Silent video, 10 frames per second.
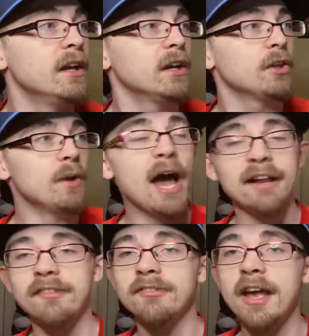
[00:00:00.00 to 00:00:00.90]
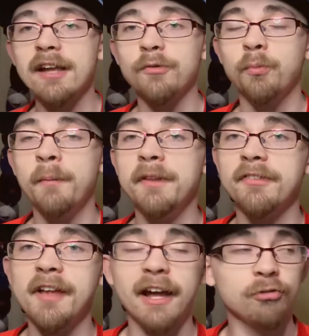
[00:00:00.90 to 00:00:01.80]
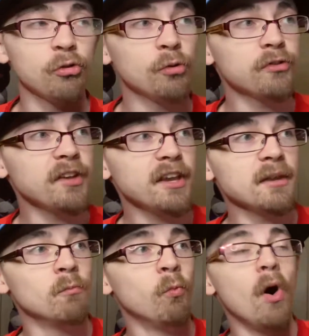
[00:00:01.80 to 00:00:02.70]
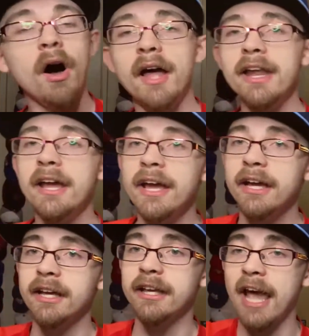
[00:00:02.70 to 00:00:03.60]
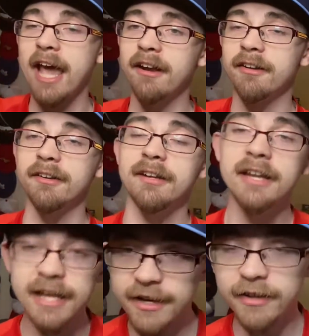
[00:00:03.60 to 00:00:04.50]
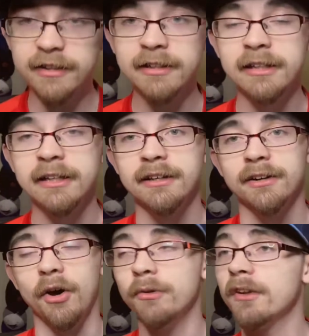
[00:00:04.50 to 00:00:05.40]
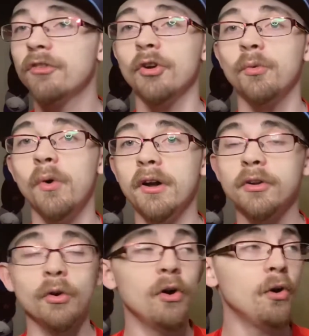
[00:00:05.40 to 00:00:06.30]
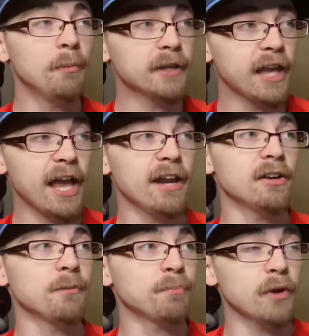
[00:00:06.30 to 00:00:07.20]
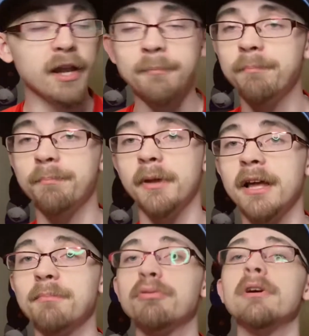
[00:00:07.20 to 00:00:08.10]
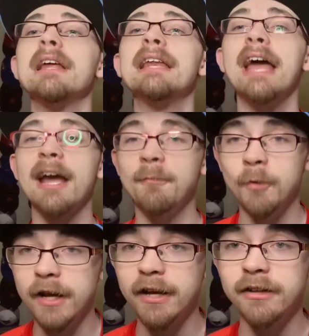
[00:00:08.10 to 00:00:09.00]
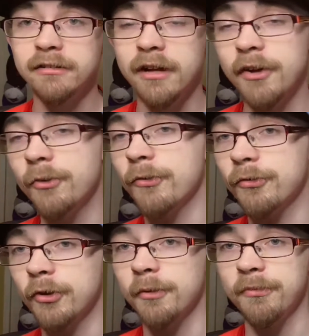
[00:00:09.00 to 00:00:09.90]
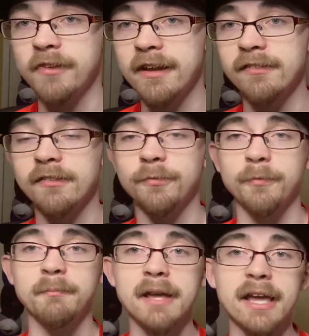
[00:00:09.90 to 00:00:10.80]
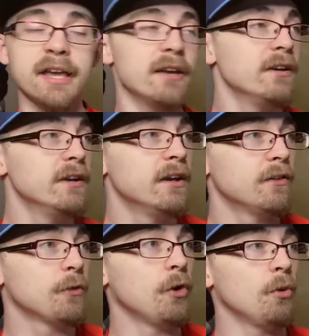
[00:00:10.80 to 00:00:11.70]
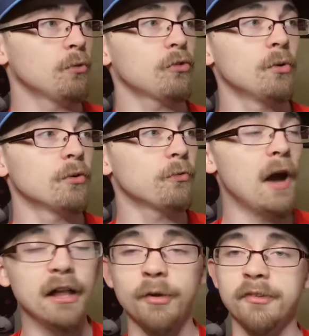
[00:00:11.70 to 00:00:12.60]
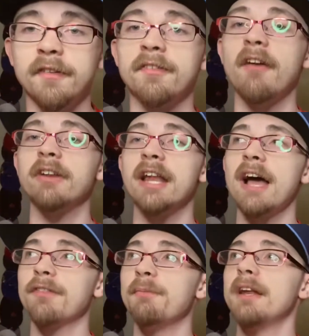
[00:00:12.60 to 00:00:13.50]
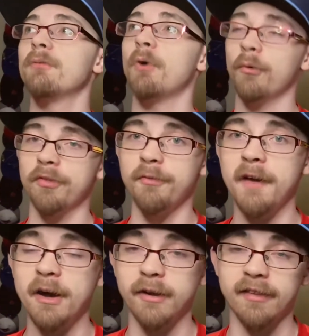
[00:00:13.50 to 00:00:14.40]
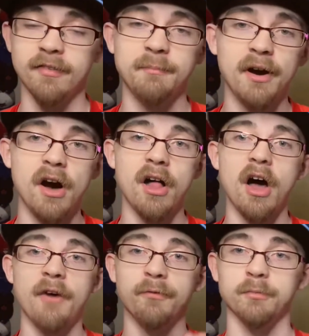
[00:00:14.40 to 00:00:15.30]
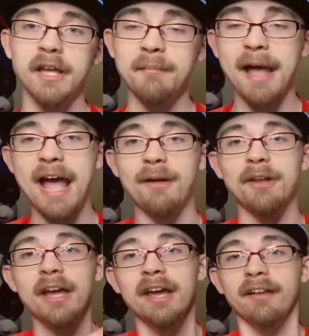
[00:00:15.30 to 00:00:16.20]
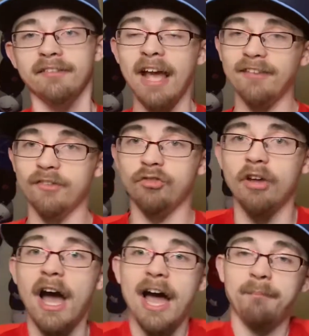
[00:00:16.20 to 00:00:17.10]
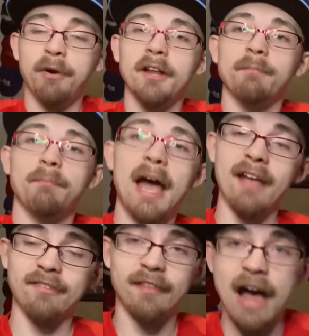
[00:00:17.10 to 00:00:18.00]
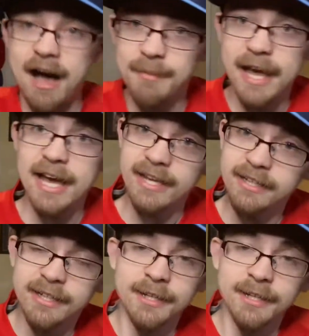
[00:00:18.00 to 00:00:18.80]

United States women's national team won, Canada nil. Only took one goal, but Canada played, played pretty damn well under the circumstances for me. The goal was scored as follows. In the 79th minute, Rose Lavelle gets the ball off a rebound, takes a shot, put it past Labbé